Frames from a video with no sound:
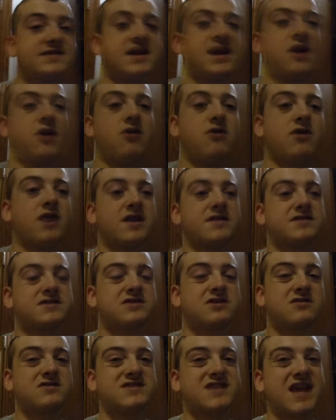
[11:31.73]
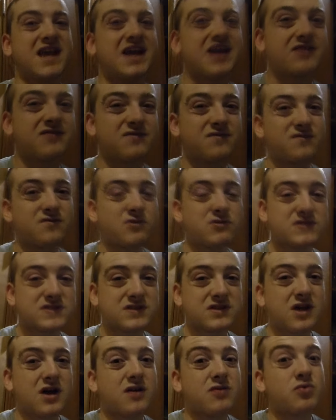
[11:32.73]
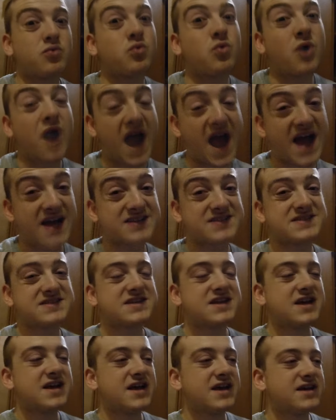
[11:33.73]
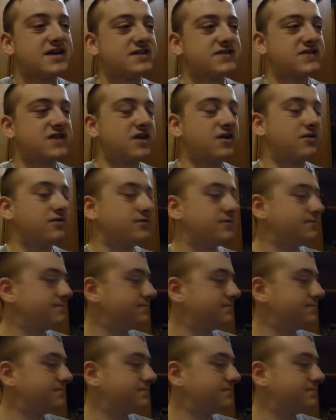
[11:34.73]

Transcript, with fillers: they are gonna have to start taking frozen thawed rats. So,